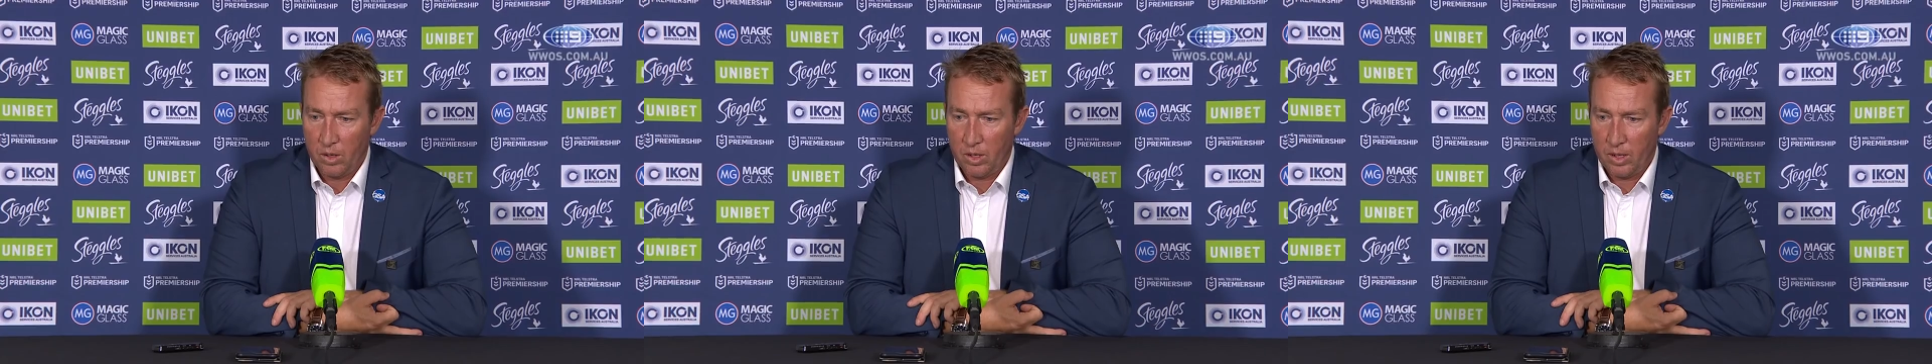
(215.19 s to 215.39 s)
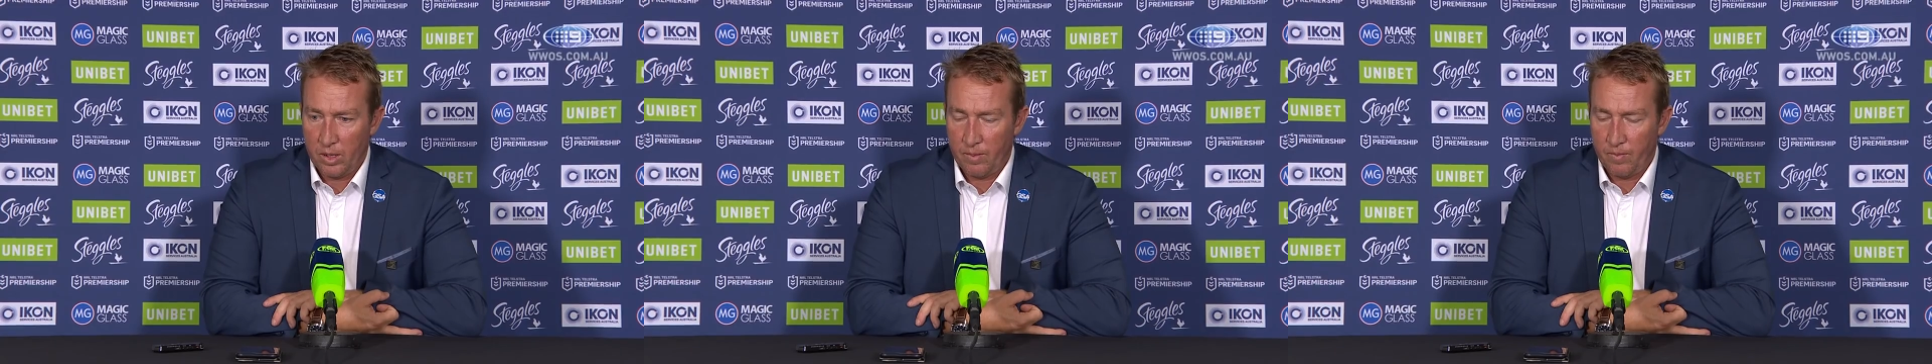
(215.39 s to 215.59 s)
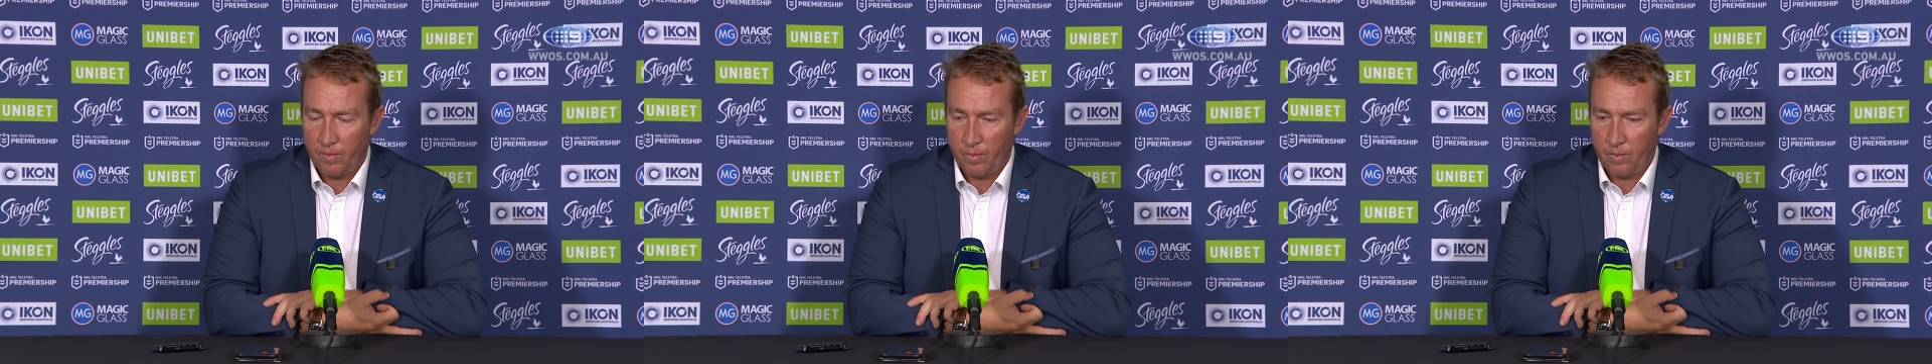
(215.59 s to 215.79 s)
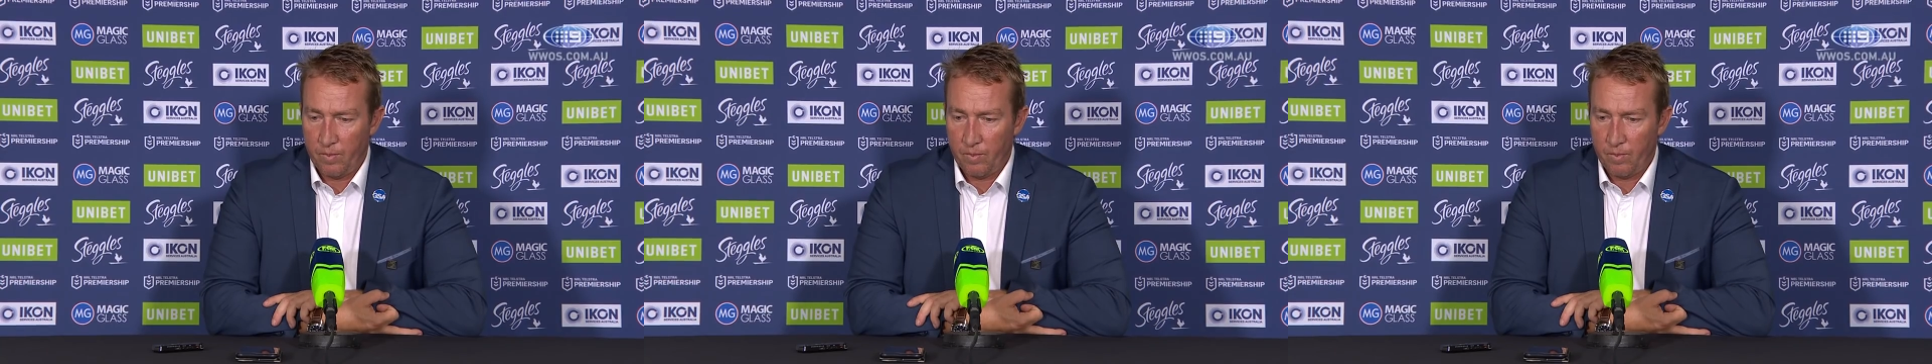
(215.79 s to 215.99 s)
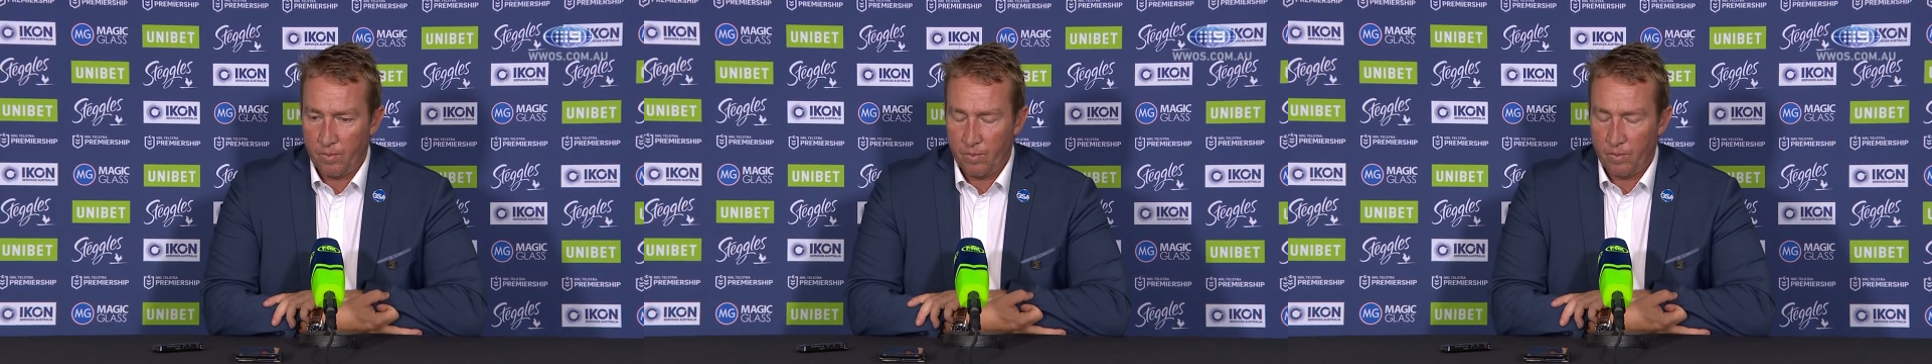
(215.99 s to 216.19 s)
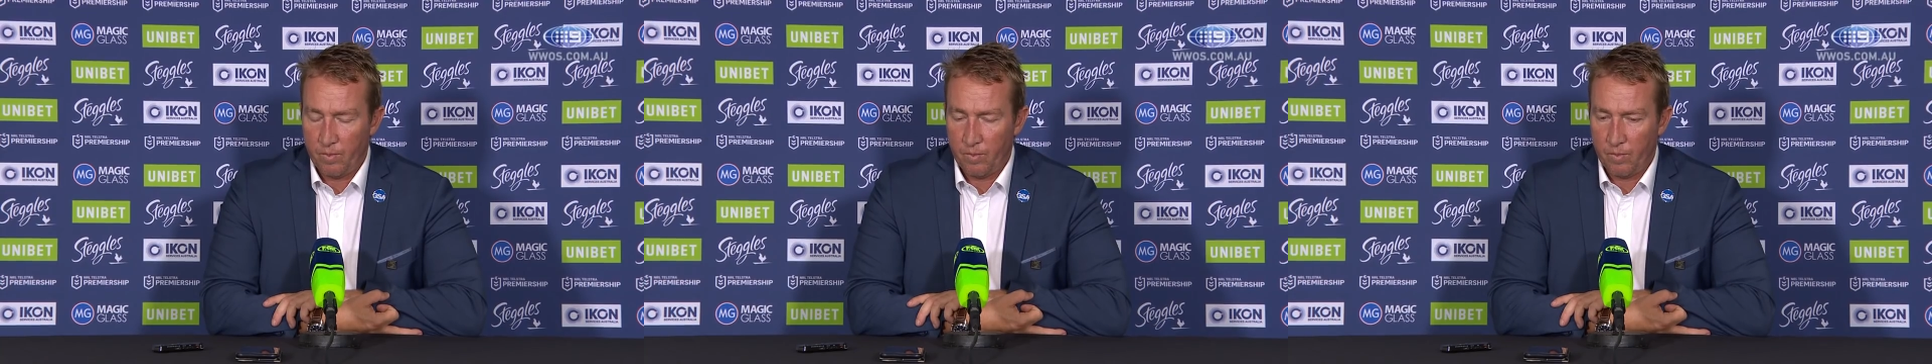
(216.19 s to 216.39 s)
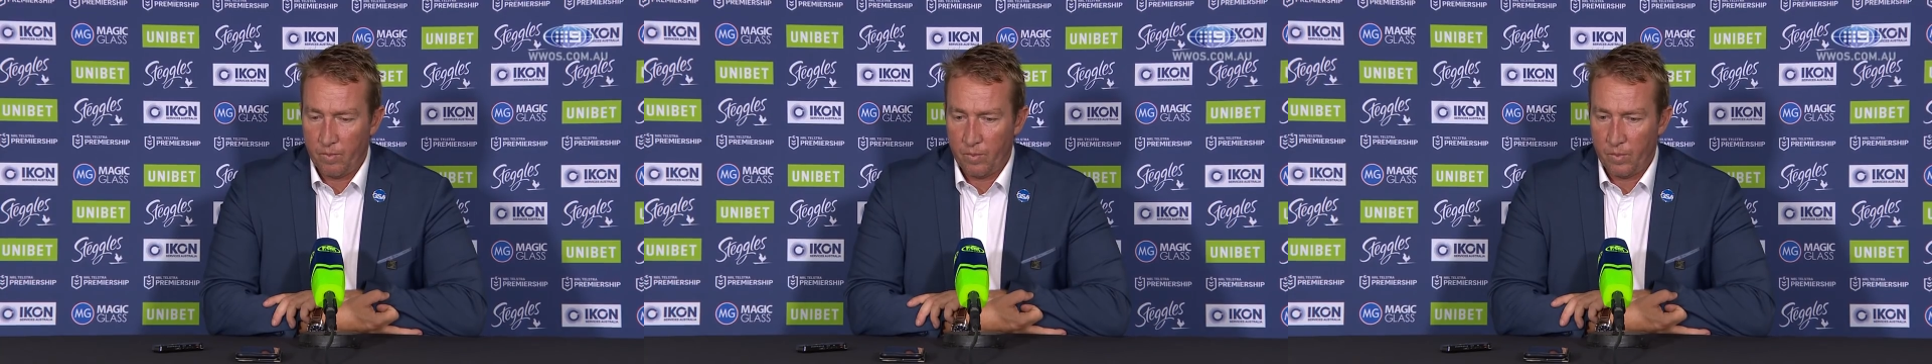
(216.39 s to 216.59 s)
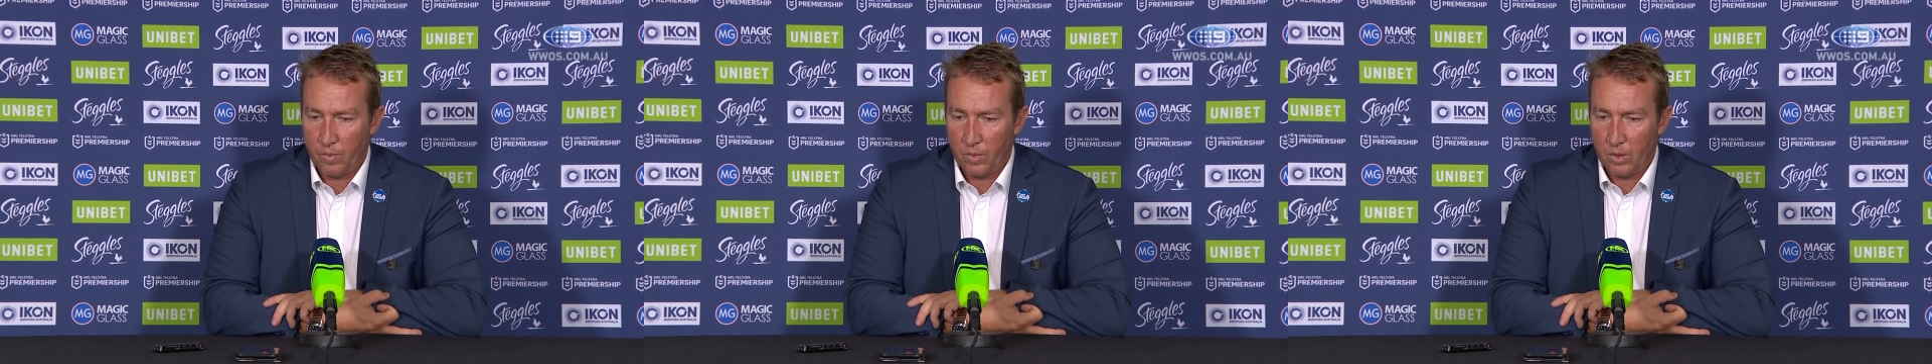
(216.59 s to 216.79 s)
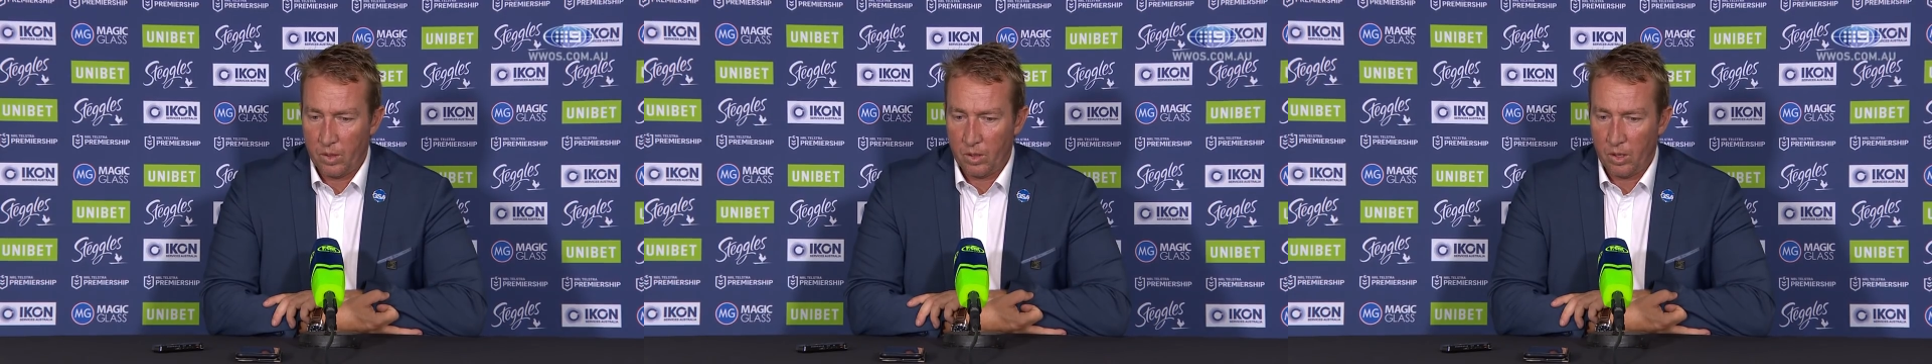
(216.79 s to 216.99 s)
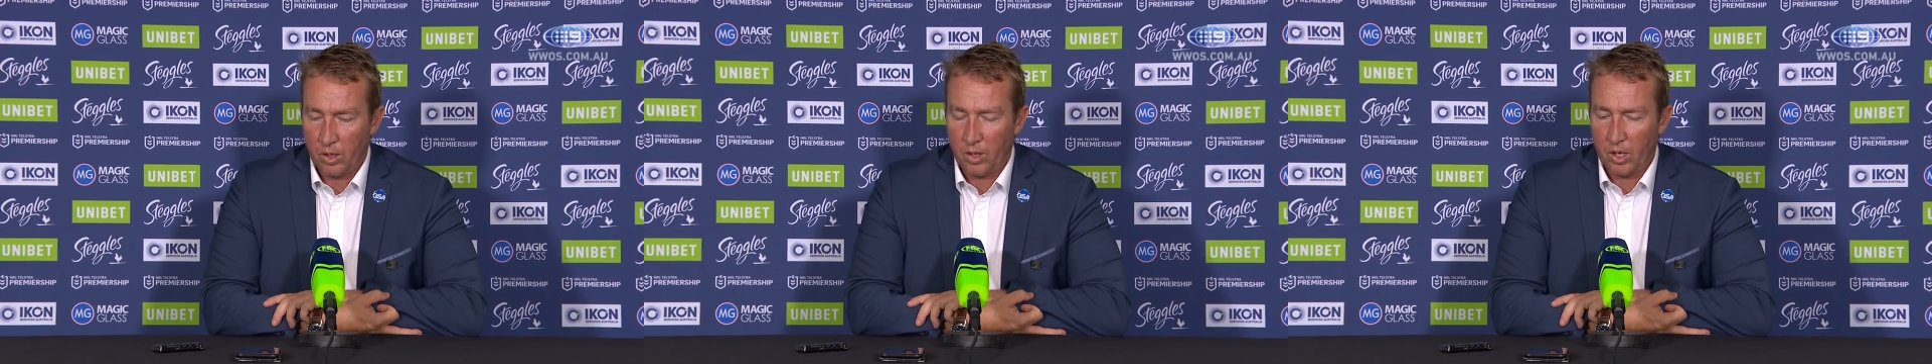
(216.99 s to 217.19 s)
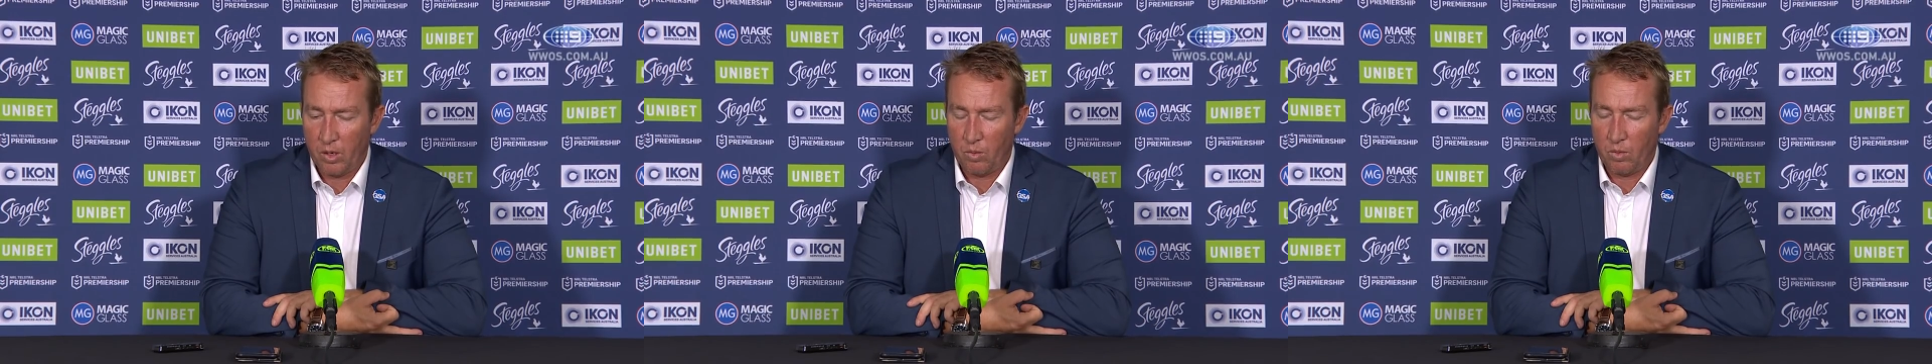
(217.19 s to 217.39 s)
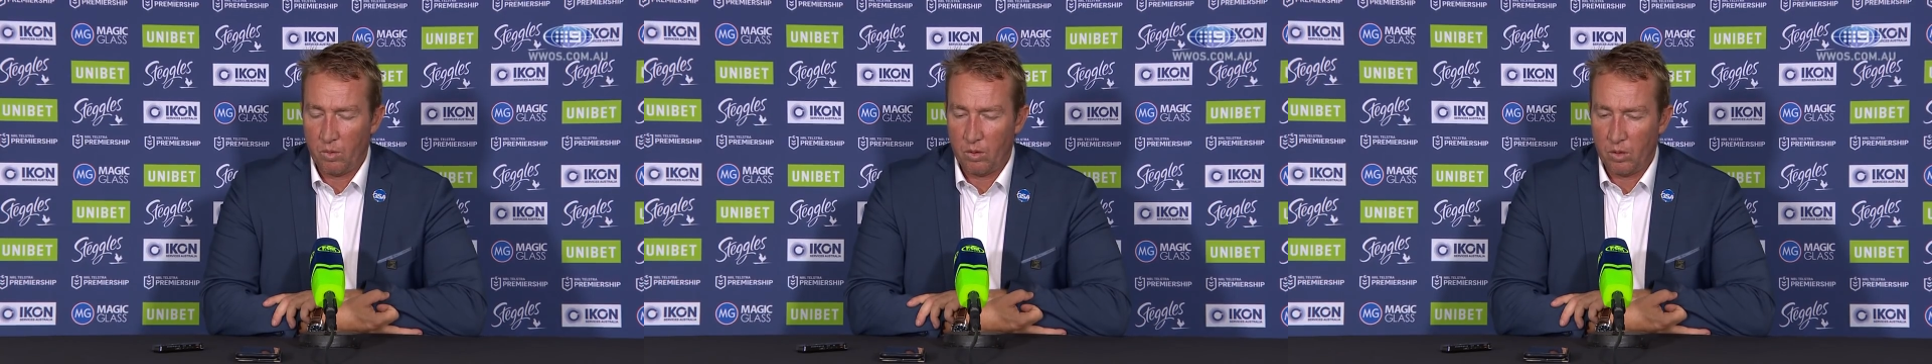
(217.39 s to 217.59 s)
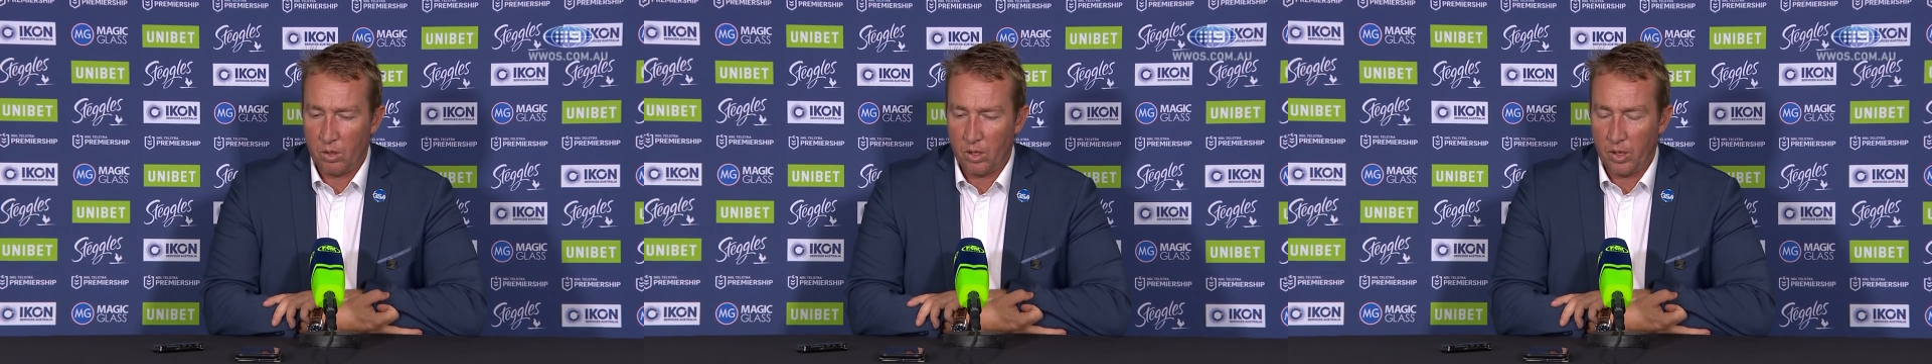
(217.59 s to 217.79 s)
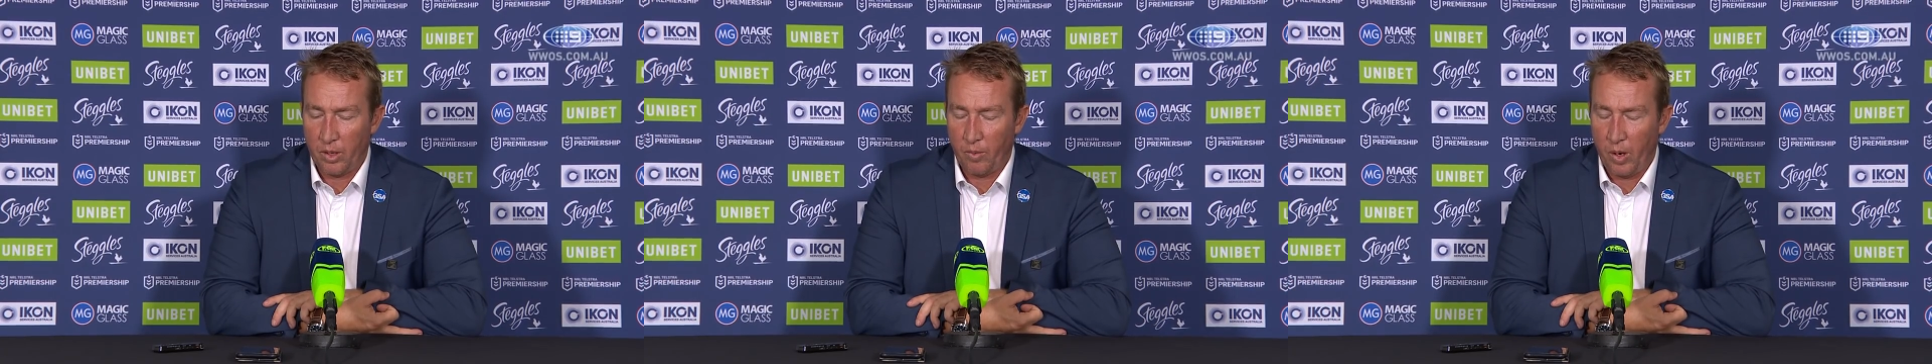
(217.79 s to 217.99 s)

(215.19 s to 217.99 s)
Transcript: Um, I think uh,